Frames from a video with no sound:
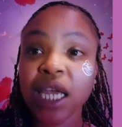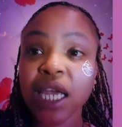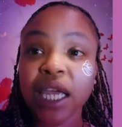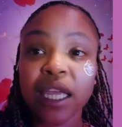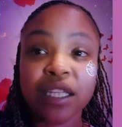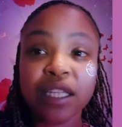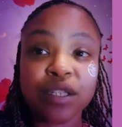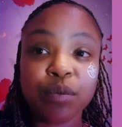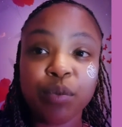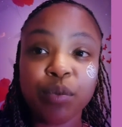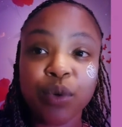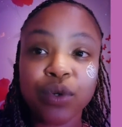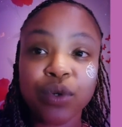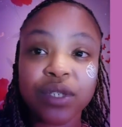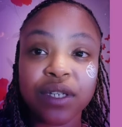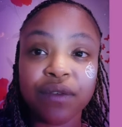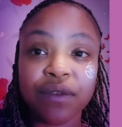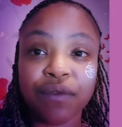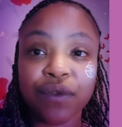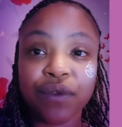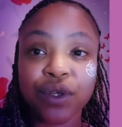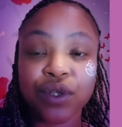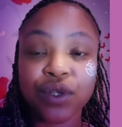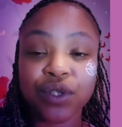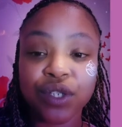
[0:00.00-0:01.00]
It's
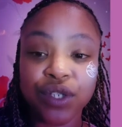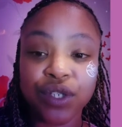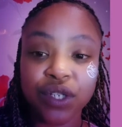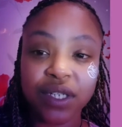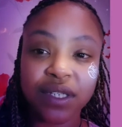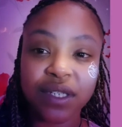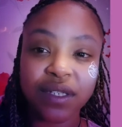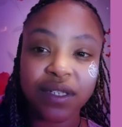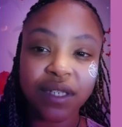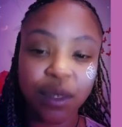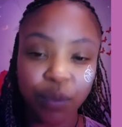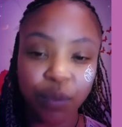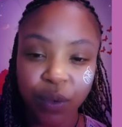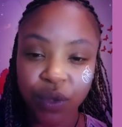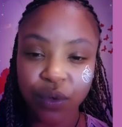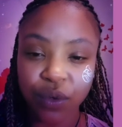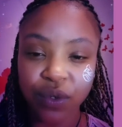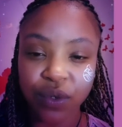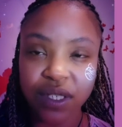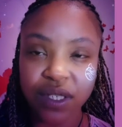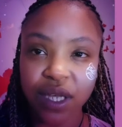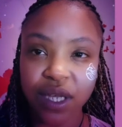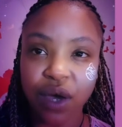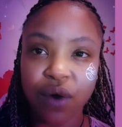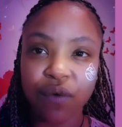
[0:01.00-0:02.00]
important for you to just sit with
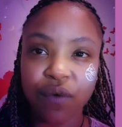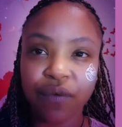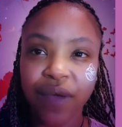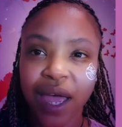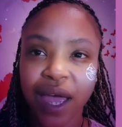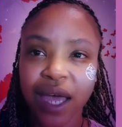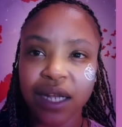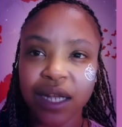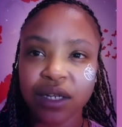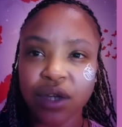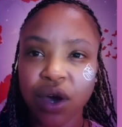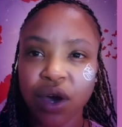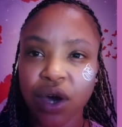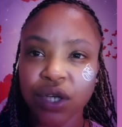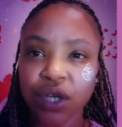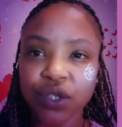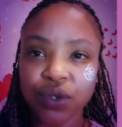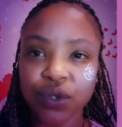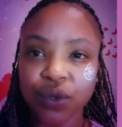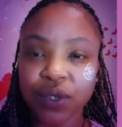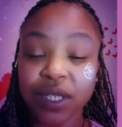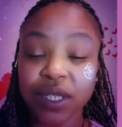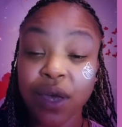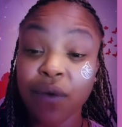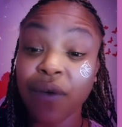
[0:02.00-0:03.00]
yourself and ask
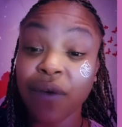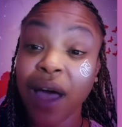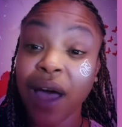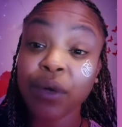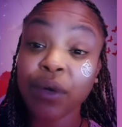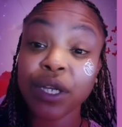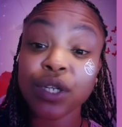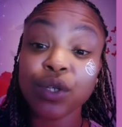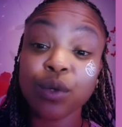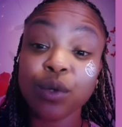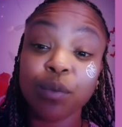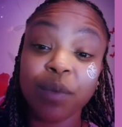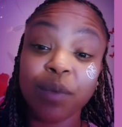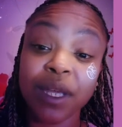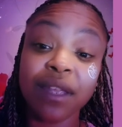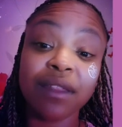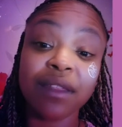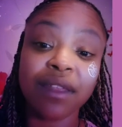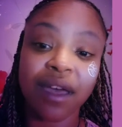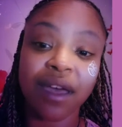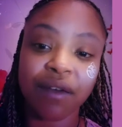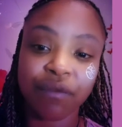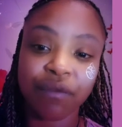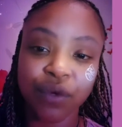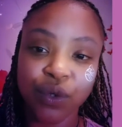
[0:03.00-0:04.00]
yourself, how can you be
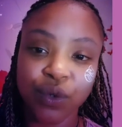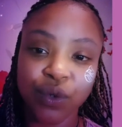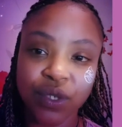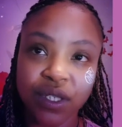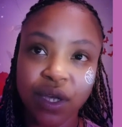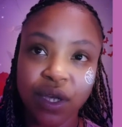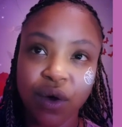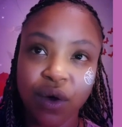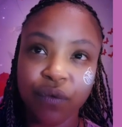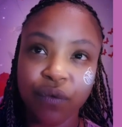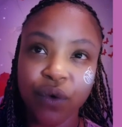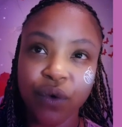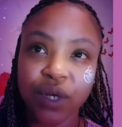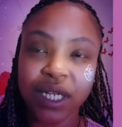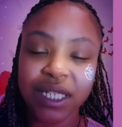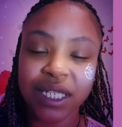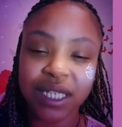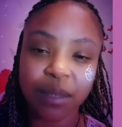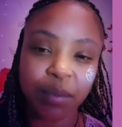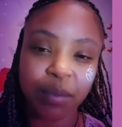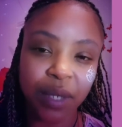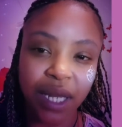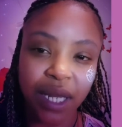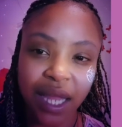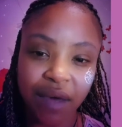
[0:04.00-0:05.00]
there for yourself on a
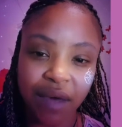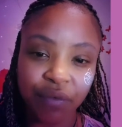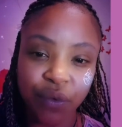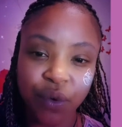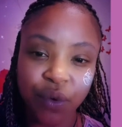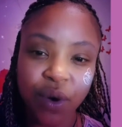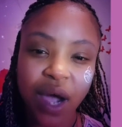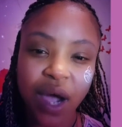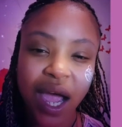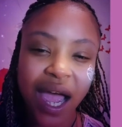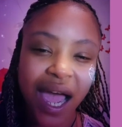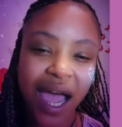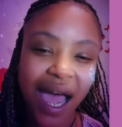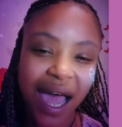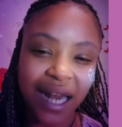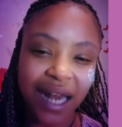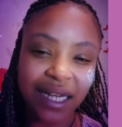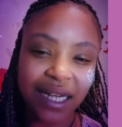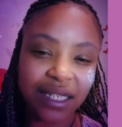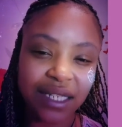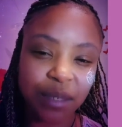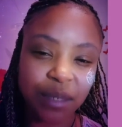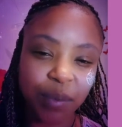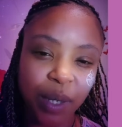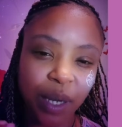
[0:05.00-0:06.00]
deeper level, at a
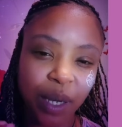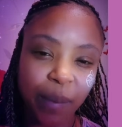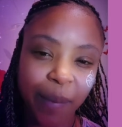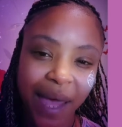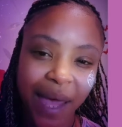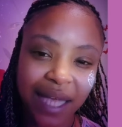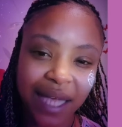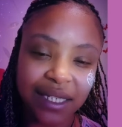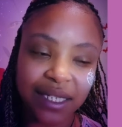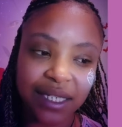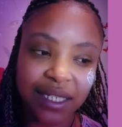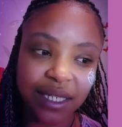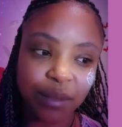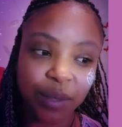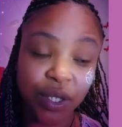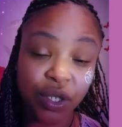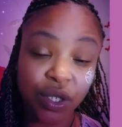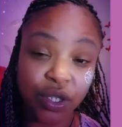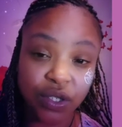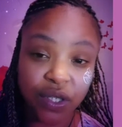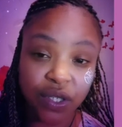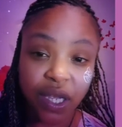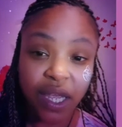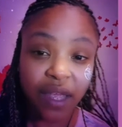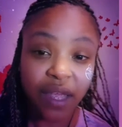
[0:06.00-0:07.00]
deeper capacity?
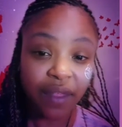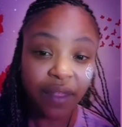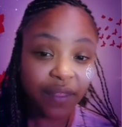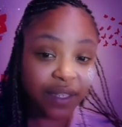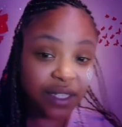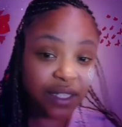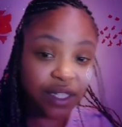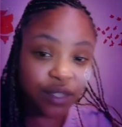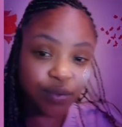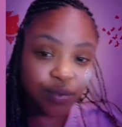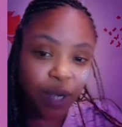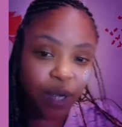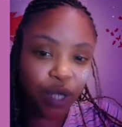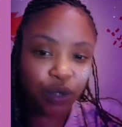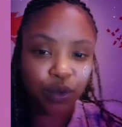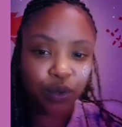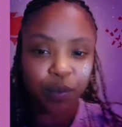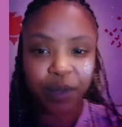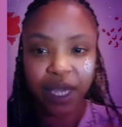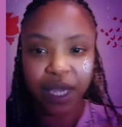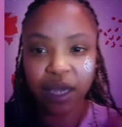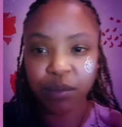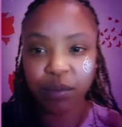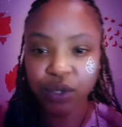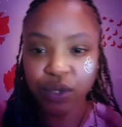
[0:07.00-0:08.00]
Because this is where you'll
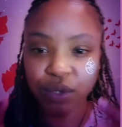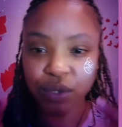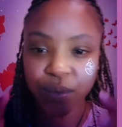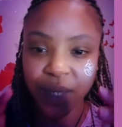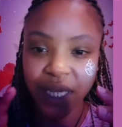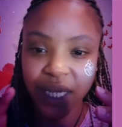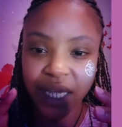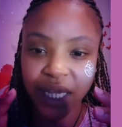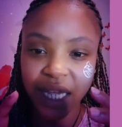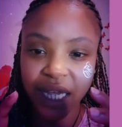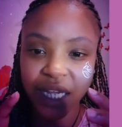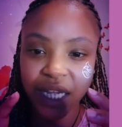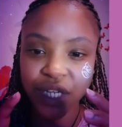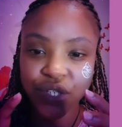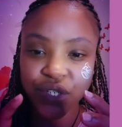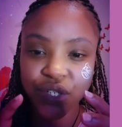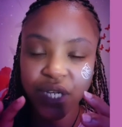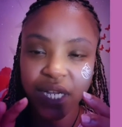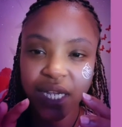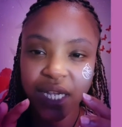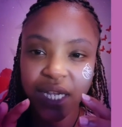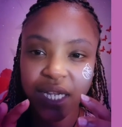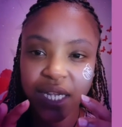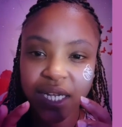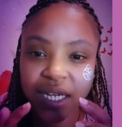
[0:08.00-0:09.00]
be able to engage
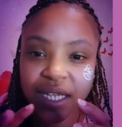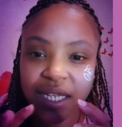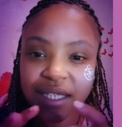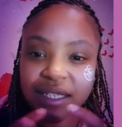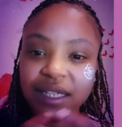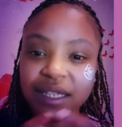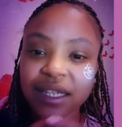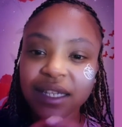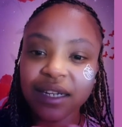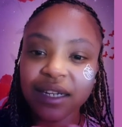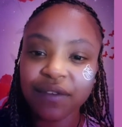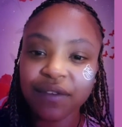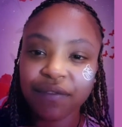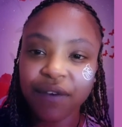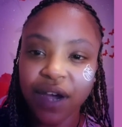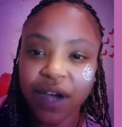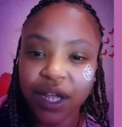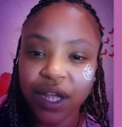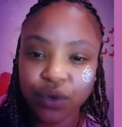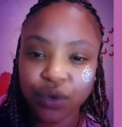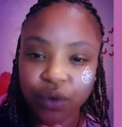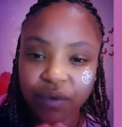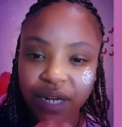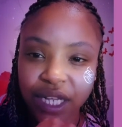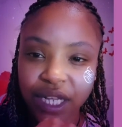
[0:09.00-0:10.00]
in solidifying
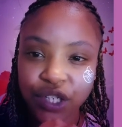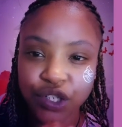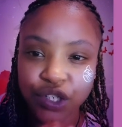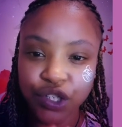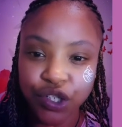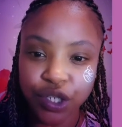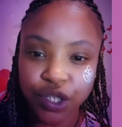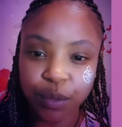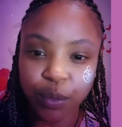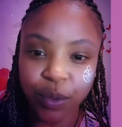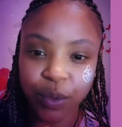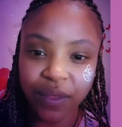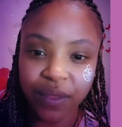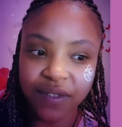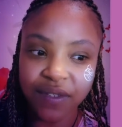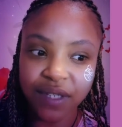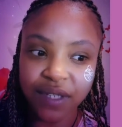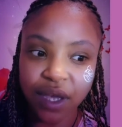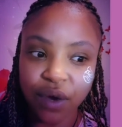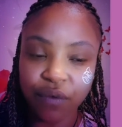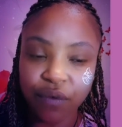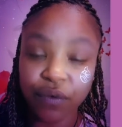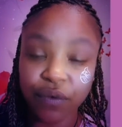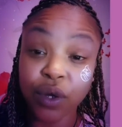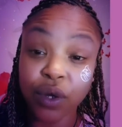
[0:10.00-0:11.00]
your relationship with self.